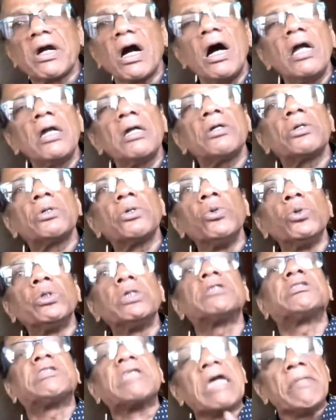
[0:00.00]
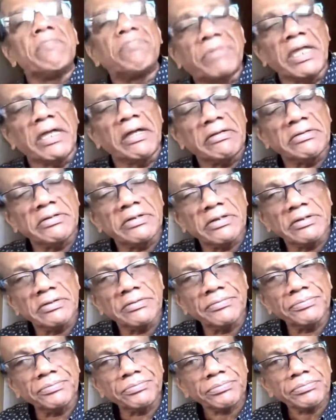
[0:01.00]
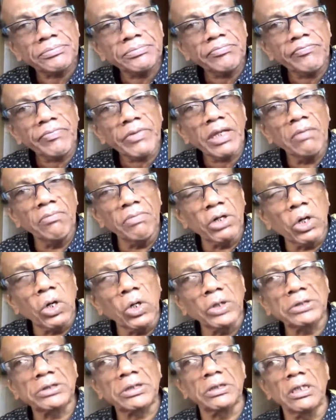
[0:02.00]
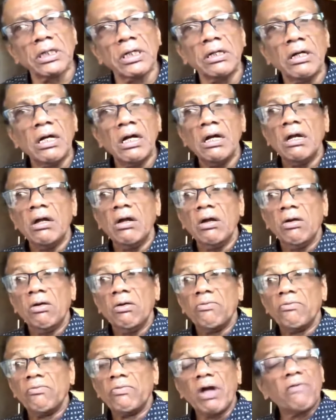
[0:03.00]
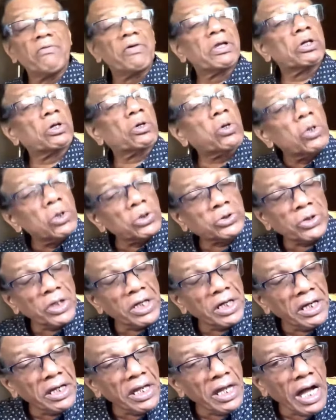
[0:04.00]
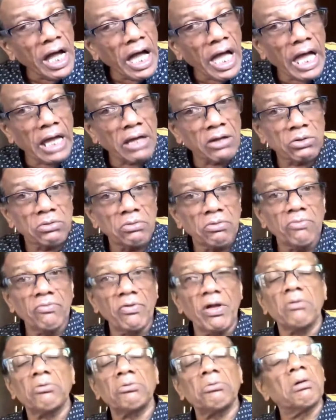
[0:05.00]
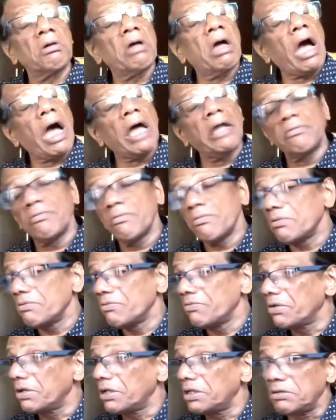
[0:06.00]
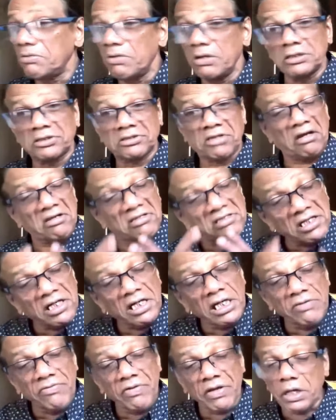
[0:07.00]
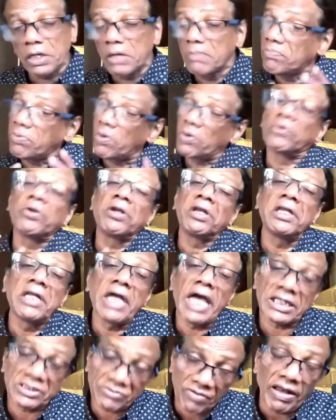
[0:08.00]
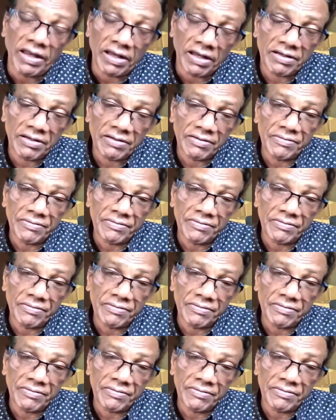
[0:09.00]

we can't do the same thing because uh, we are very close to India and we are and strategically very important to India as well.